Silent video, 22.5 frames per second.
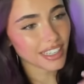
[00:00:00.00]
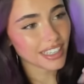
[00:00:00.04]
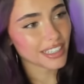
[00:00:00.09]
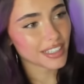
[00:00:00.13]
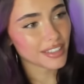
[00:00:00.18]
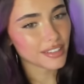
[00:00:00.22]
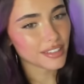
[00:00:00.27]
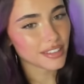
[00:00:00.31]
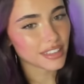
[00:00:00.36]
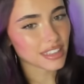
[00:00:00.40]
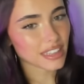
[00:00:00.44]

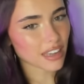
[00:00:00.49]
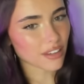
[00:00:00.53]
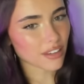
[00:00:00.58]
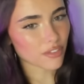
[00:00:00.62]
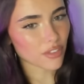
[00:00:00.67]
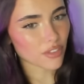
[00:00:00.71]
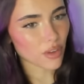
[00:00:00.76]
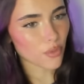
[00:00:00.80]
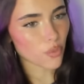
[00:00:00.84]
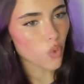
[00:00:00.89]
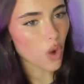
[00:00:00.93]
like,
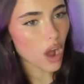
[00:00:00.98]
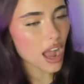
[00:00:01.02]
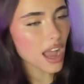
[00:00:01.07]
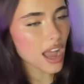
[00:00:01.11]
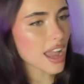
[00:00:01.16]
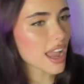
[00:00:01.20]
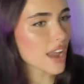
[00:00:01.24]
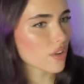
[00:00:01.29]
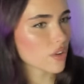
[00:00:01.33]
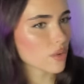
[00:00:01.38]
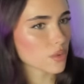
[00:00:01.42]
why
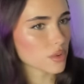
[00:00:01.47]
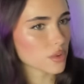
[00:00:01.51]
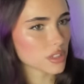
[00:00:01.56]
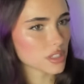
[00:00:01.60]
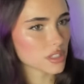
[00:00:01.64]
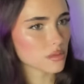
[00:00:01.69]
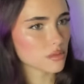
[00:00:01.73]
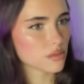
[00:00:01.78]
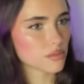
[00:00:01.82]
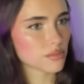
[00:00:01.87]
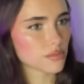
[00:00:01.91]
everyone's
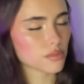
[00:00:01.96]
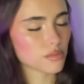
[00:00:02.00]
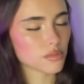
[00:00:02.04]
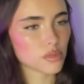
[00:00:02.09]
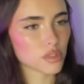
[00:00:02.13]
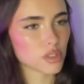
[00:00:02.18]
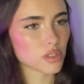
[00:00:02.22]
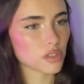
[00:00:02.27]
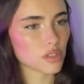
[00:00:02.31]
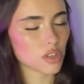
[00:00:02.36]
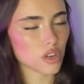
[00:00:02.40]

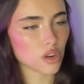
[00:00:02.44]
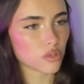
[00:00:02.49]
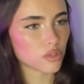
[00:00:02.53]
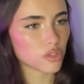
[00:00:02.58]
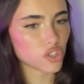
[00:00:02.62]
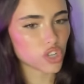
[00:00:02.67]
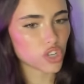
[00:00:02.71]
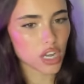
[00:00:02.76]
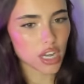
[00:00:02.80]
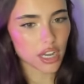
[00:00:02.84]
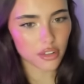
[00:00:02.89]
you know
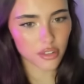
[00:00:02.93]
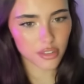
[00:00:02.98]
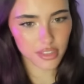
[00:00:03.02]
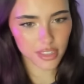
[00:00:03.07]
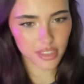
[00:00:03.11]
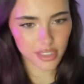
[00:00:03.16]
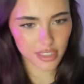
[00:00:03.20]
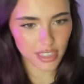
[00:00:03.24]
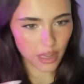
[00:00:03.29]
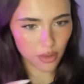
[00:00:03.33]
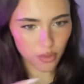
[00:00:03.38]
channels is
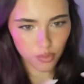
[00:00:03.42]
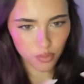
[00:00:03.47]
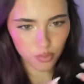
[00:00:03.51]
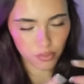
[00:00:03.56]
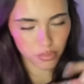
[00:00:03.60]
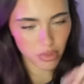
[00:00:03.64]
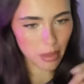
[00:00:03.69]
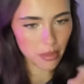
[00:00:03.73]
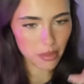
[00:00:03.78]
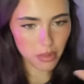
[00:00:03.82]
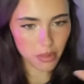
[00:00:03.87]
like blah
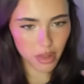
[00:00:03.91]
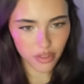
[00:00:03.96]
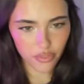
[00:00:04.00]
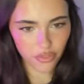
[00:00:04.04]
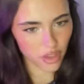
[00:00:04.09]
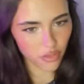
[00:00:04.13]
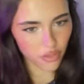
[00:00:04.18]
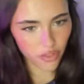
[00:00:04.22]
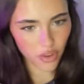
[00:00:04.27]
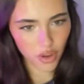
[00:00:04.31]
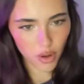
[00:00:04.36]
blah blah
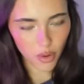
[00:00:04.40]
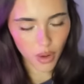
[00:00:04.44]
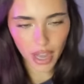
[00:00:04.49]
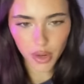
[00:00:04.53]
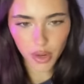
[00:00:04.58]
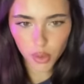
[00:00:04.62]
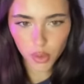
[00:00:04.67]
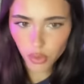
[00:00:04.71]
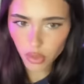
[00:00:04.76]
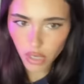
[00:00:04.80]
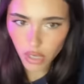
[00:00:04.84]
Vevo? I
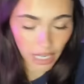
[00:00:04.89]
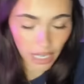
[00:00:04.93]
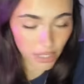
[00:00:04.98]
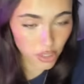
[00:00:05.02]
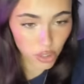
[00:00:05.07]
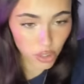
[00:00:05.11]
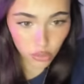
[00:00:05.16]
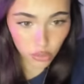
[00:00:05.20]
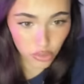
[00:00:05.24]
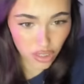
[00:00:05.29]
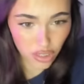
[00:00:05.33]
don't I don't
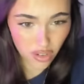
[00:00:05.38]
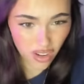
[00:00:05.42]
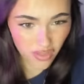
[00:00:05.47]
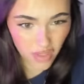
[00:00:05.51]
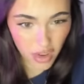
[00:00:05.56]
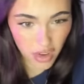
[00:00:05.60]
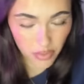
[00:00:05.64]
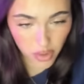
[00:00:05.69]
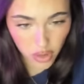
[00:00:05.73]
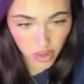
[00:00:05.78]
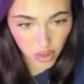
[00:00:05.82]
know. I've
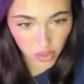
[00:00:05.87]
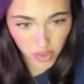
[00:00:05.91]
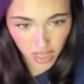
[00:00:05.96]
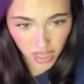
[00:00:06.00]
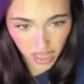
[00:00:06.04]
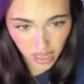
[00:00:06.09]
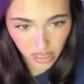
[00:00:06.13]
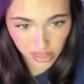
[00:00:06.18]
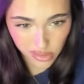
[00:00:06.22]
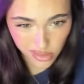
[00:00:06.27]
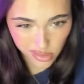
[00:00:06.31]
never known the
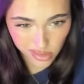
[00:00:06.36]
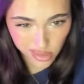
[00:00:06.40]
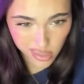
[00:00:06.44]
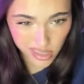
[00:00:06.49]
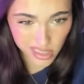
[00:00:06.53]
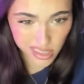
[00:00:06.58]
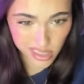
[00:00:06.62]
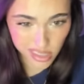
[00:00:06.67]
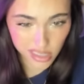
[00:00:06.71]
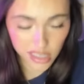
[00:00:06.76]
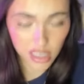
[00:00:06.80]
answer to
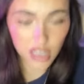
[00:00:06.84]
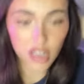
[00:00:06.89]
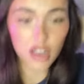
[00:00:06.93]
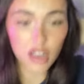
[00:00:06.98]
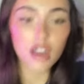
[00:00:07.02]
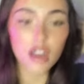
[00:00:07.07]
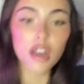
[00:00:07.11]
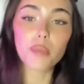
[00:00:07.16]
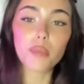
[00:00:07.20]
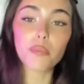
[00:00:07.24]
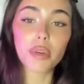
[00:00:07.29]
that.
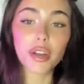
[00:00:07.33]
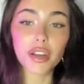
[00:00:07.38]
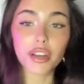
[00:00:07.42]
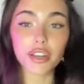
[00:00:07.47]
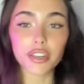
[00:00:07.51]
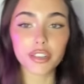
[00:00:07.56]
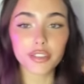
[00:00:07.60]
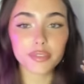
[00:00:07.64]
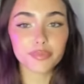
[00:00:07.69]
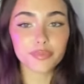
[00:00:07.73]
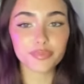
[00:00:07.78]
But
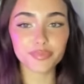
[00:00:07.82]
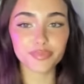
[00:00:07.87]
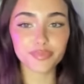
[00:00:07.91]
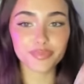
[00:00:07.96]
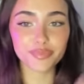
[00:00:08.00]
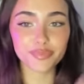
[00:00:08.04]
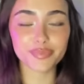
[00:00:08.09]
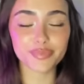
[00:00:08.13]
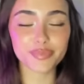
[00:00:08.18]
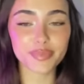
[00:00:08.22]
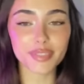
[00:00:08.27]

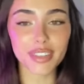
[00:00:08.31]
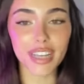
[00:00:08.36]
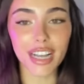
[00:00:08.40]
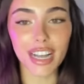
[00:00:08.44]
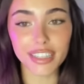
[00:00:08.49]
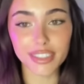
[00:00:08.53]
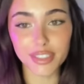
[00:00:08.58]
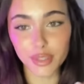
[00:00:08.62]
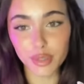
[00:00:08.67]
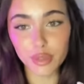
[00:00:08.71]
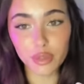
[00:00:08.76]
I
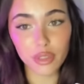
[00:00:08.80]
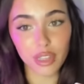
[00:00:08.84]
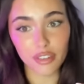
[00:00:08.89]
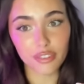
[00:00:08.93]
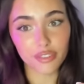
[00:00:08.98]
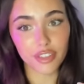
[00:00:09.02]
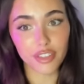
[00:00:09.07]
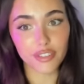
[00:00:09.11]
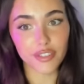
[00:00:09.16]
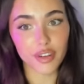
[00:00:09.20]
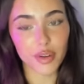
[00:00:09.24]
do love
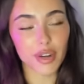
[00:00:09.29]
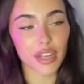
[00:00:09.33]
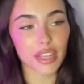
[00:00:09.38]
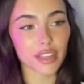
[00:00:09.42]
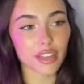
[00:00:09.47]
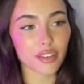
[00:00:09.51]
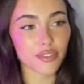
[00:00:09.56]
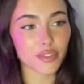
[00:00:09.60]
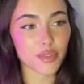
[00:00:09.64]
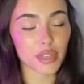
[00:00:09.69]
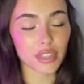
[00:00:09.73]
Vevo, and I love
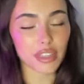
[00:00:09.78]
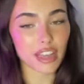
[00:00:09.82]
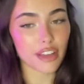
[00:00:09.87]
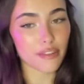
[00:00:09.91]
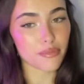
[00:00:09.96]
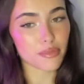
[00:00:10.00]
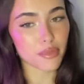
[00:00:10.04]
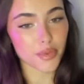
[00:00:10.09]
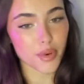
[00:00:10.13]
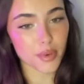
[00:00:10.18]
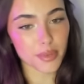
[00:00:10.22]
doing live
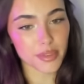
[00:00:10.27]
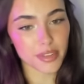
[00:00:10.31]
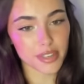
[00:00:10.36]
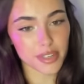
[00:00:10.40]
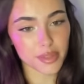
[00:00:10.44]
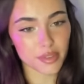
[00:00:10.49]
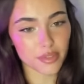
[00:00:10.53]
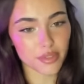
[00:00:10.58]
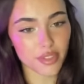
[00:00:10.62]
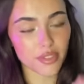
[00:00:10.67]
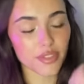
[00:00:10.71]
performances with
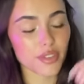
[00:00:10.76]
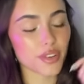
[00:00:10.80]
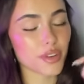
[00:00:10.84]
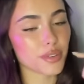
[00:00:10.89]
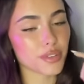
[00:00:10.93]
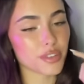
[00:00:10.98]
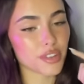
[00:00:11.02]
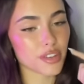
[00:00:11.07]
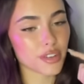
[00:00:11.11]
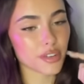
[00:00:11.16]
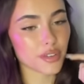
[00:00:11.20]
Vevo.
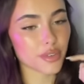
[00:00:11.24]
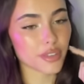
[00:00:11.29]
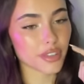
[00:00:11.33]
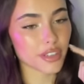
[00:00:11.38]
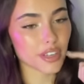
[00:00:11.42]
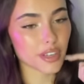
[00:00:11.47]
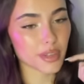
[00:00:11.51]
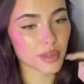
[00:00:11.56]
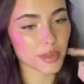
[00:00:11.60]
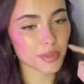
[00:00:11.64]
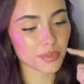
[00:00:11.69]
So
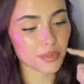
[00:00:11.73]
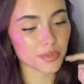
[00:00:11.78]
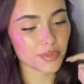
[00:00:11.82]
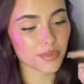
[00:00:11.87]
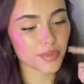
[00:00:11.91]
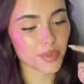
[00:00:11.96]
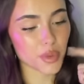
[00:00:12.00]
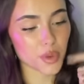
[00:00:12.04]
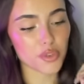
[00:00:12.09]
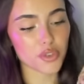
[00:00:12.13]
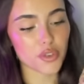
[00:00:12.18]
um,
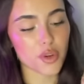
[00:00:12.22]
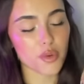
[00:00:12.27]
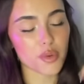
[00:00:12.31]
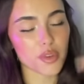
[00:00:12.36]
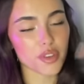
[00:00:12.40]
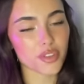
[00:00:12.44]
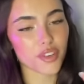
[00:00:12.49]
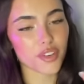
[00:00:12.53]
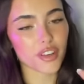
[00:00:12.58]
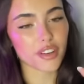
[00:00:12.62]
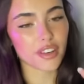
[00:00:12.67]
those are always
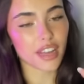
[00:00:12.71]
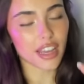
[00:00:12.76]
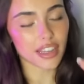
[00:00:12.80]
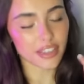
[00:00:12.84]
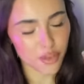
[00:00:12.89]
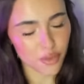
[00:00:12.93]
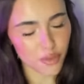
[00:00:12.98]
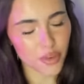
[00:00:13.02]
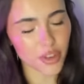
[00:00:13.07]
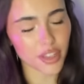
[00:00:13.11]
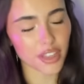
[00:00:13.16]
fun. I did
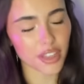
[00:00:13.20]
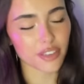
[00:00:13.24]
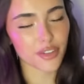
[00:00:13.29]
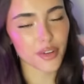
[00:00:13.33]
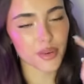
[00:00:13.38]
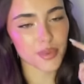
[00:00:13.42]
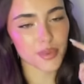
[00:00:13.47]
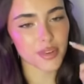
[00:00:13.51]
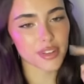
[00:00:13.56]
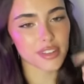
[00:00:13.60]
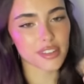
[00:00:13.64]
really fun
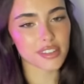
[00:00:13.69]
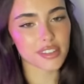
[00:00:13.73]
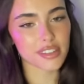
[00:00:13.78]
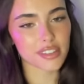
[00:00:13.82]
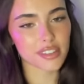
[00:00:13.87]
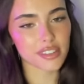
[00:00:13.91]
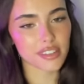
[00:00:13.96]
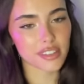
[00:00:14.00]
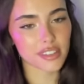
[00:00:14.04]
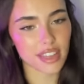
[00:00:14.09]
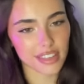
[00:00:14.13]
ones
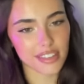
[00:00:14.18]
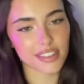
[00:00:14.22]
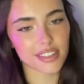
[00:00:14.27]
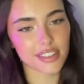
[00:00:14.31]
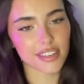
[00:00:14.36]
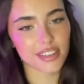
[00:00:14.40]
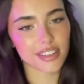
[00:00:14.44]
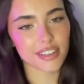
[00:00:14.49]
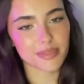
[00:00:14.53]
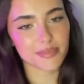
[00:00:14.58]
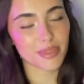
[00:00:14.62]
last
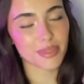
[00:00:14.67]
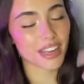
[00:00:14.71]
year, but I